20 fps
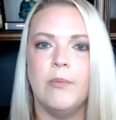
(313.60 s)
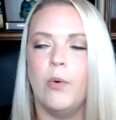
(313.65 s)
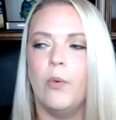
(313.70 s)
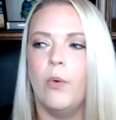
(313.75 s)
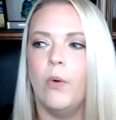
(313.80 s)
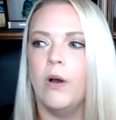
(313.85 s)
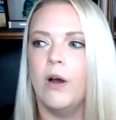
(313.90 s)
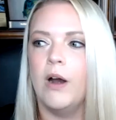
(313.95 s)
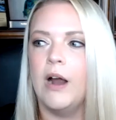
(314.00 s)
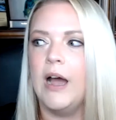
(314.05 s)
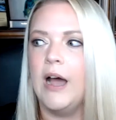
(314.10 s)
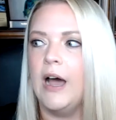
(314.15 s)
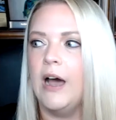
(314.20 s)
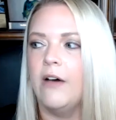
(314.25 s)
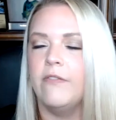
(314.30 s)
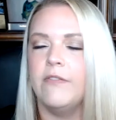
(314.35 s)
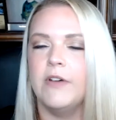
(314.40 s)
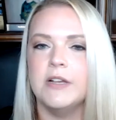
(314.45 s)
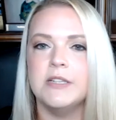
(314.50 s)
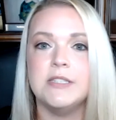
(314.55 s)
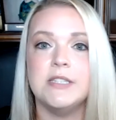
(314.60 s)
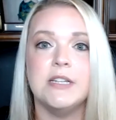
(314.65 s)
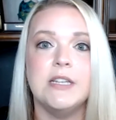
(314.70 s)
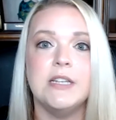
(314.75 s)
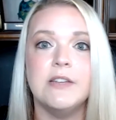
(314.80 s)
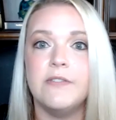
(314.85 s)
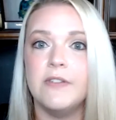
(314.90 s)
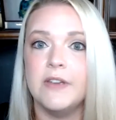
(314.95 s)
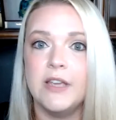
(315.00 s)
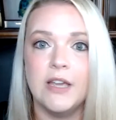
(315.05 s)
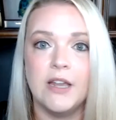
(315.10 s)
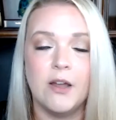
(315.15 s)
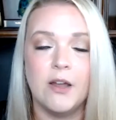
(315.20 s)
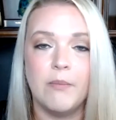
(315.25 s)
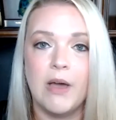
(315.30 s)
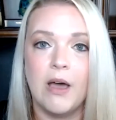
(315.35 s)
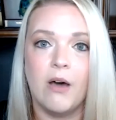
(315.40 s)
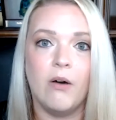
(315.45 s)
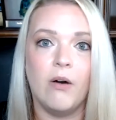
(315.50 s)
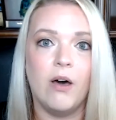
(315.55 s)
or have a significant
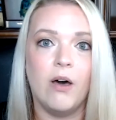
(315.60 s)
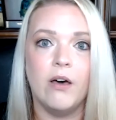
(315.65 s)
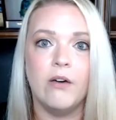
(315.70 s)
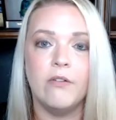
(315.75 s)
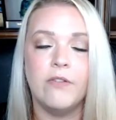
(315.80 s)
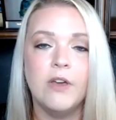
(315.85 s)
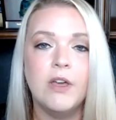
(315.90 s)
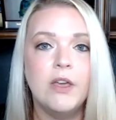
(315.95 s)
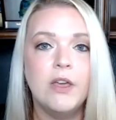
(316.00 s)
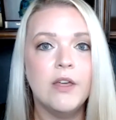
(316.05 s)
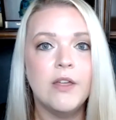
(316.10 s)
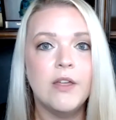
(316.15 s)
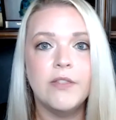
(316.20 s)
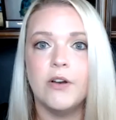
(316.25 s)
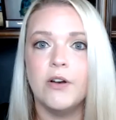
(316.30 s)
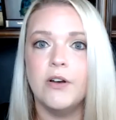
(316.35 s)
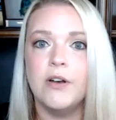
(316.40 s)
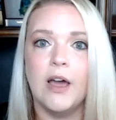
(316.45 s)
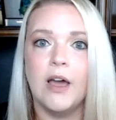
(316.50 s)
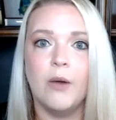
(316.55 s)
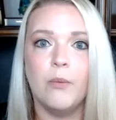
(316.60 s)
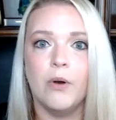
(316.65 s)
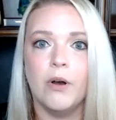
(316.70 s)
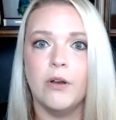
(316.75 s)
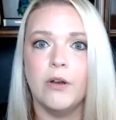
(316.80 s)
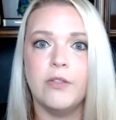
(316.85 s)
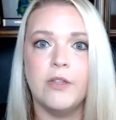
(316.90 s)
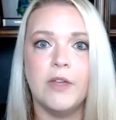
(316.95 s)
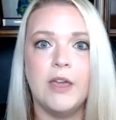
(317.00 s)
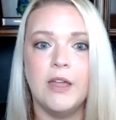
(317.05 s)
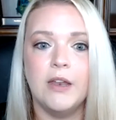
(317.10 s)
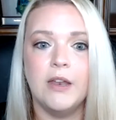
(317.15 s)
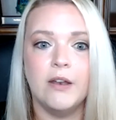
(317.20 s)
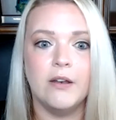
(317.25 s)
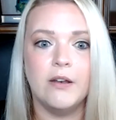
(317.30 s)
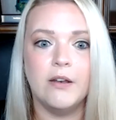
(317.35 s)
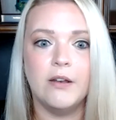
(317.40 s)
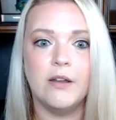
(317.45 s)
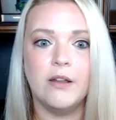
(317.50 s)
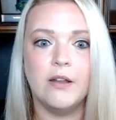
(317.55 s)
amount of their net worth
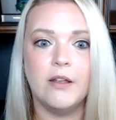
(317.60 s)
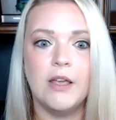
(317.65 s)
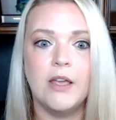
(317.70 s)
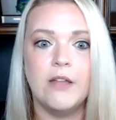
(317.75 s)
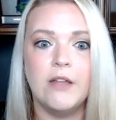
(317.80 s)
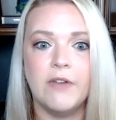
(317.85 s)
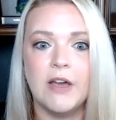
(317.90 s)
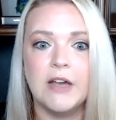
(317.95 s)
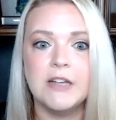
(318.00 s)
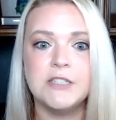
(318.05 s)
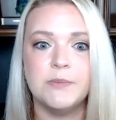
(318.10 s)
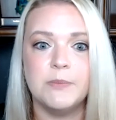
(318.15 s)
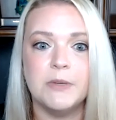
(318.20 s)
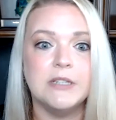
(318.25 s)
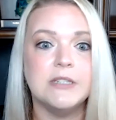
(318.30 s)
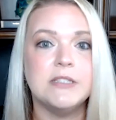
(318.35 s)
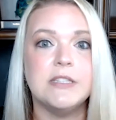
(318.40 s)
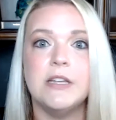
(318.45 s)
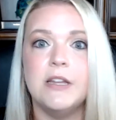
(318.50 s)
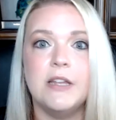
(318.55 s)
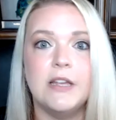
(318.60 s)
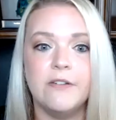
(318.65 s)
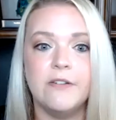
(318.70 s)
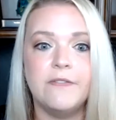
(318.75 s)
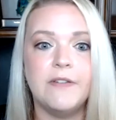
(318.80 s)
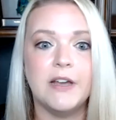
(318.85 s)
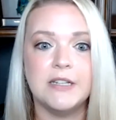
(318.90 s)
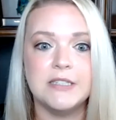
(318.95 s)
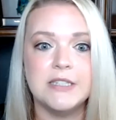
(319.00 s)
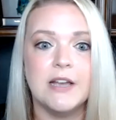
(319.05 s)
in investments. It affects